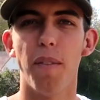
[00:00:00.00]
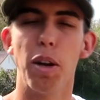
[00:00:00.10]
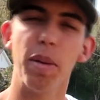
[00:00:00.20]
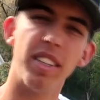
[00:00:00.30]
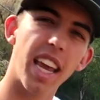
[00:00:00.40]
I'm
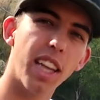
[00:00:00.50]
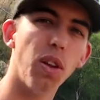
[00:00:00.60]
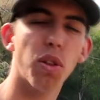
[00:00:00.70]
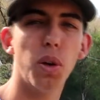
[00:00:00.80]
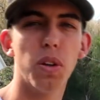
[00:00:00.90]
gonna be taking
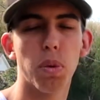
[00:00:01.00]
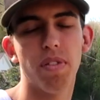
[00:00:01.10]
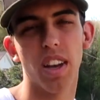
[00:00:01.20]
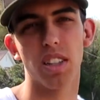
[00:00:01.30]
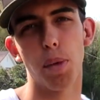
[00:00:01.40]
you through as we
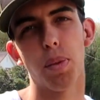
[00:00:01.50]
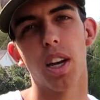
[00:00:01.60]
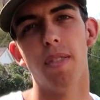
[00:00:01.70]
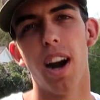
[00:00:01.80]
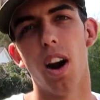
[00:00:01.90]
fix up the
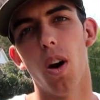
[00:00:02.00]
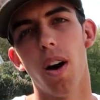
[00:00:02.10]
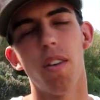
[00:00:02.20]
Camaro.